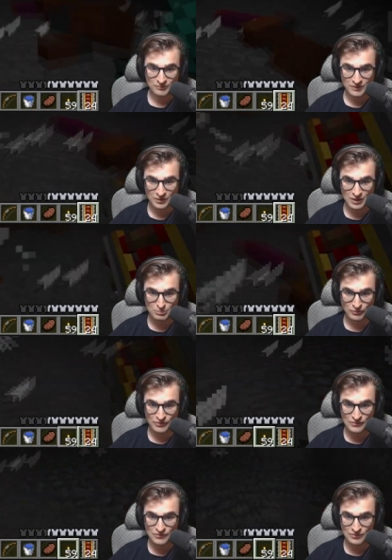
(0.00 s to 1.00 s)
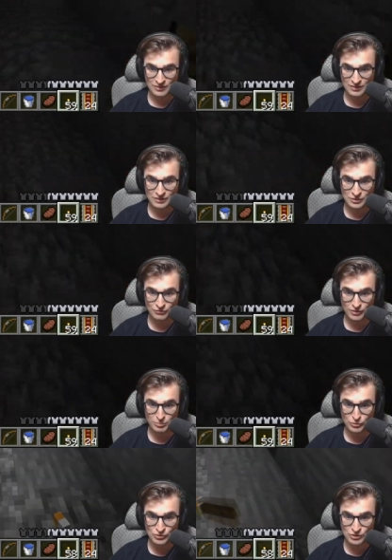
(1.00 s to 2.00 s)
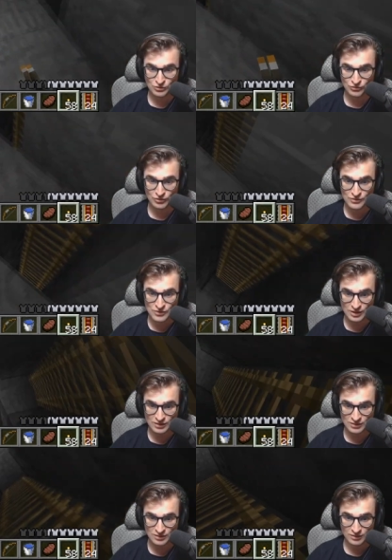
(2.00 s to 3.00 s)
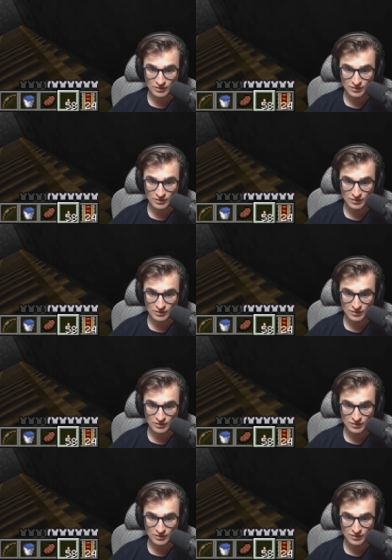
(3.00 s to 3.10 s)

Okay, boys, need you to vamoose here for a second.